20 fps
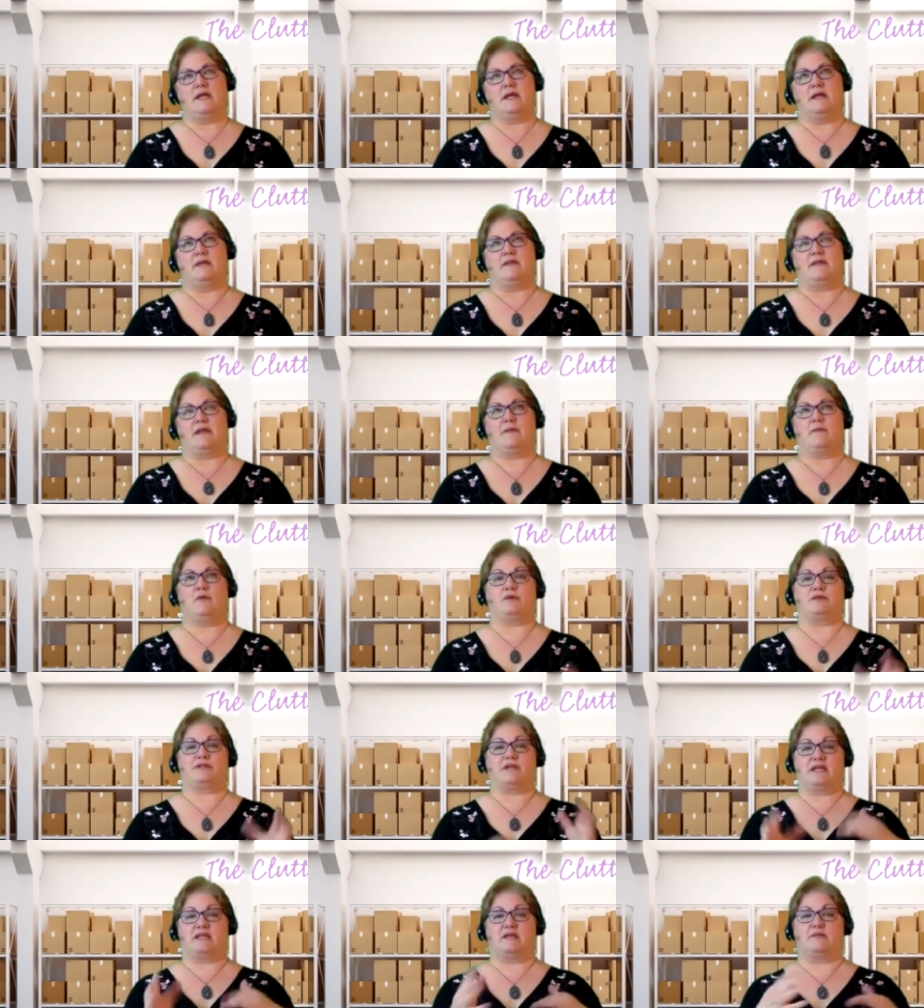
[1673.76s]
They will
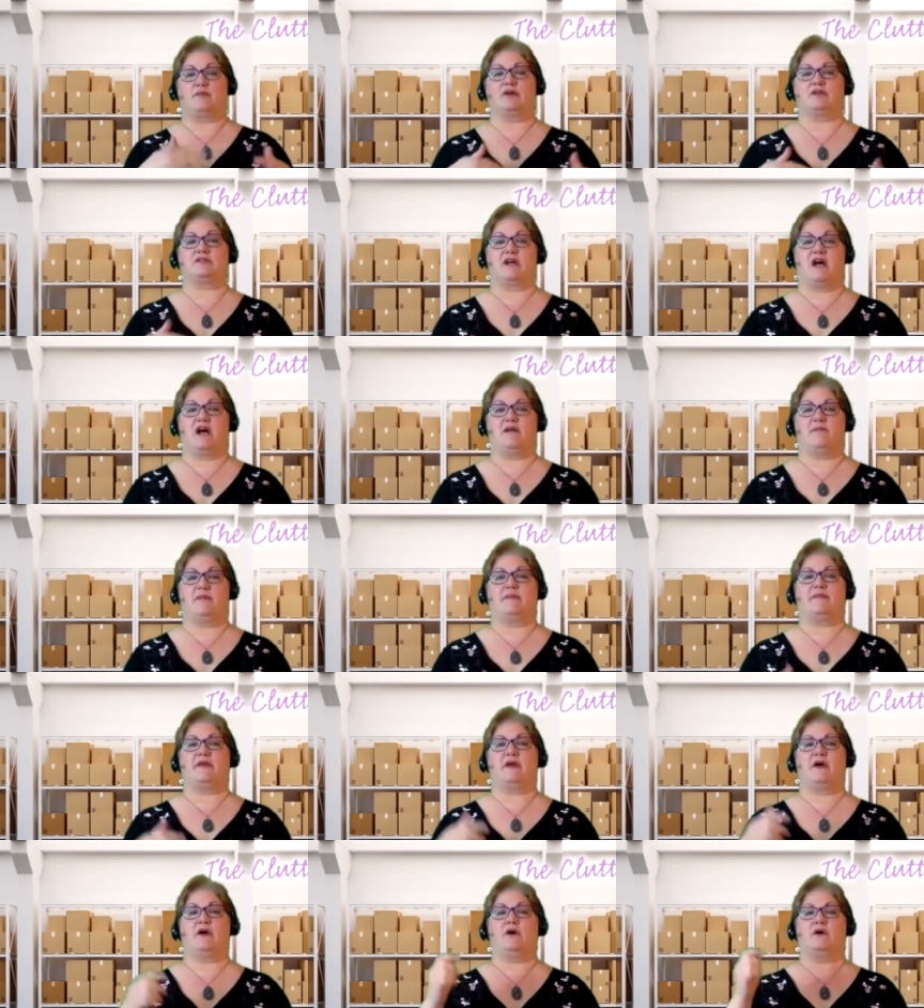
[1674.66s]
take the books off, but
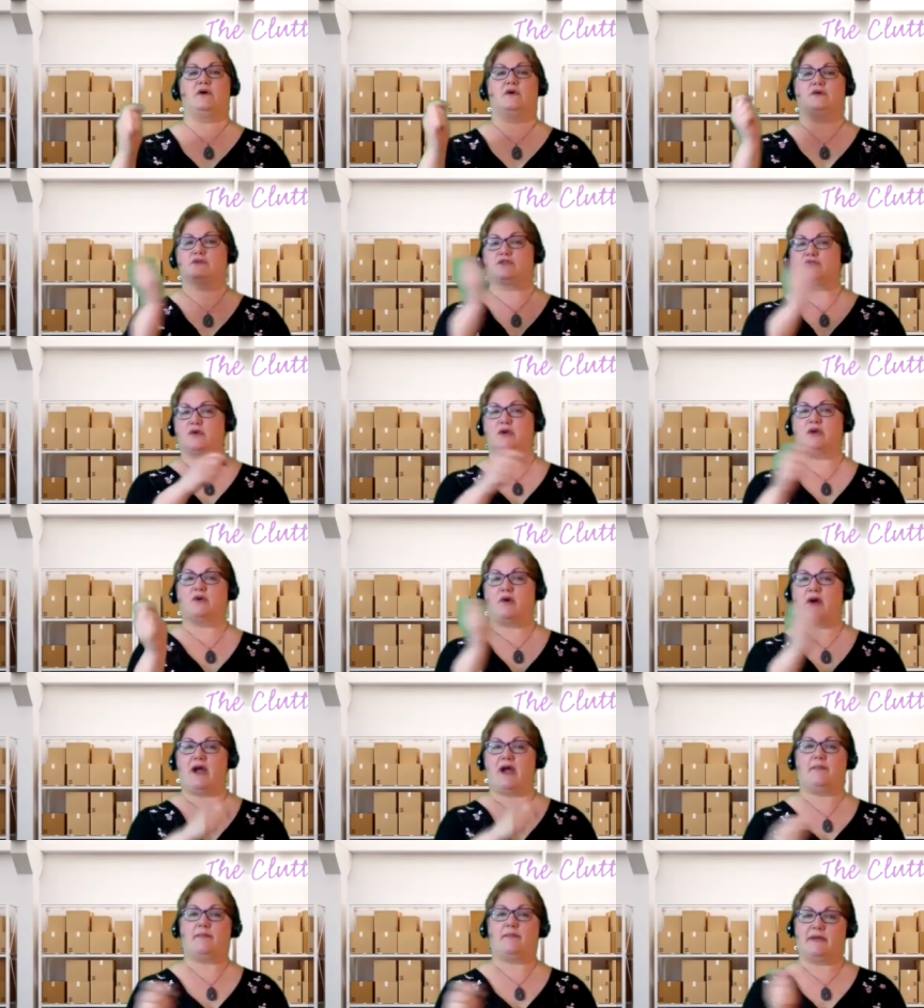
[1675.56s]
they'll shrink
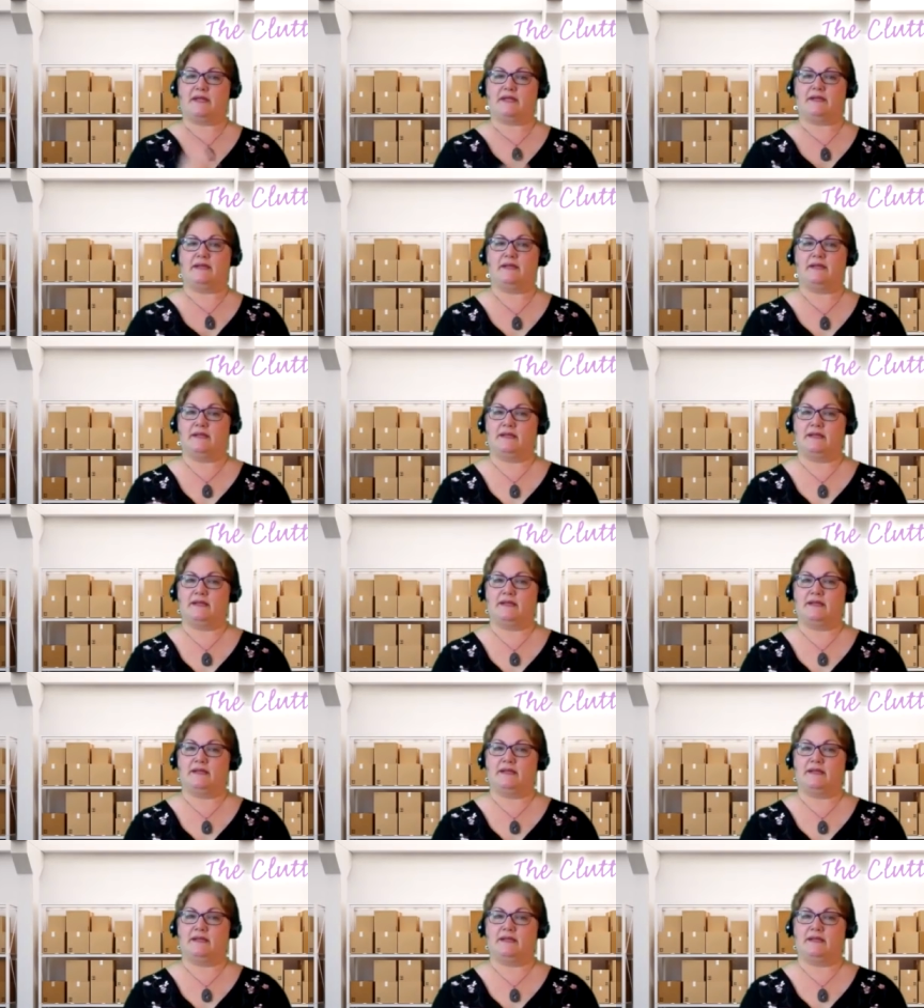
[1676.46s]
wrap it